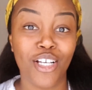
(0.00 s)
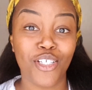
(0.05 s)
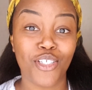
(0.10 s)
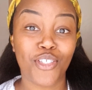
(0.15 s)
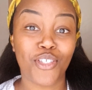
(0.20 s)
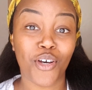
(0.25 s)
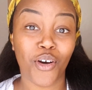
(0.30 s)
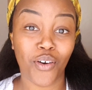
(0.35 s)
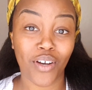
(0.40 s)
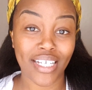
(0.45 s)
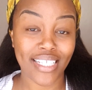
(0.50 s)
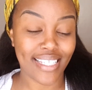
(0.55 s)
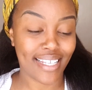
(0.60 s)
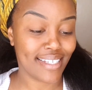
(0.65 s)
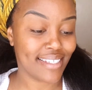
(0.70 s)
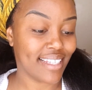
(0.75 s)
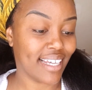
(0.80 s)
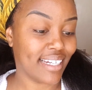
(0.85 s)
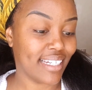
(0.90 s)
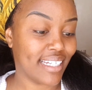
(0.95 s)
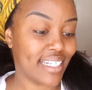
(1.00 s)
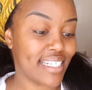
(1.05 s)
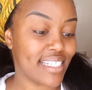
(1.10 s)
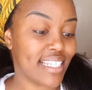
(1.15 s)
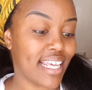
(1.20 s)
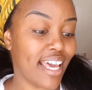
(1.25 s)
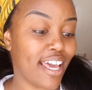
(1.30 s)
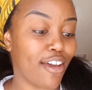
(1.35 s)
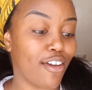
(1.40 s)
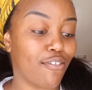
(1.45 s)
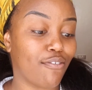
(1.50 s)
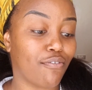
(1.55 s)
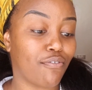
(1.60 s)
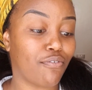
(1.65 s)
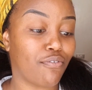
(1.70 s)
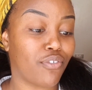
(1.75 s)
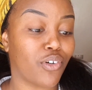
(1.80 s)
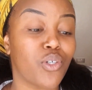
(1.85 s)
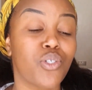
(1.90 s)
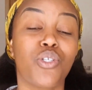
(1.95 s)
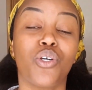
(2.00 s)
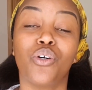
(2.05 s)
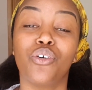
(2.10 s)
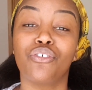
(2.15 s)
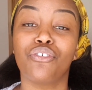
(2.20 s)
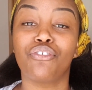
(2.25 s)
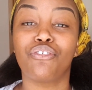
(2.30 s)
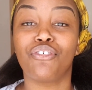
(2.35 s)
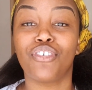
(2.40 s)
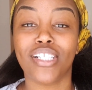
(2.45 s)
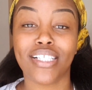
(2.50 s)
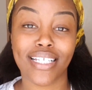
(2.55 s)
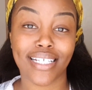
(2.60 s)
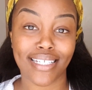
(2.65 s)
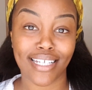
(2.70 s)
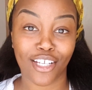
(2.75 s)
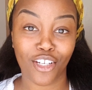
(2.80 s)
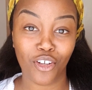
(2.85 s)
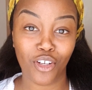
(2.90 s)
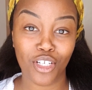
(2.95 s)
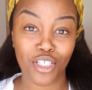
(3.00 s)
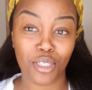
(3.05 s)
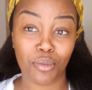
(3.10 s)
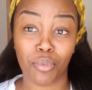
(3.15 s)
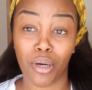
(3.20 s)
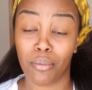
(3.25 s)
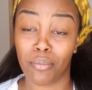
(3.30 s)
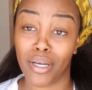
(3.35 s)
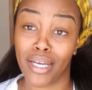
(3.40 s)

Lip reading: So it says that it is a photo filter technology primer,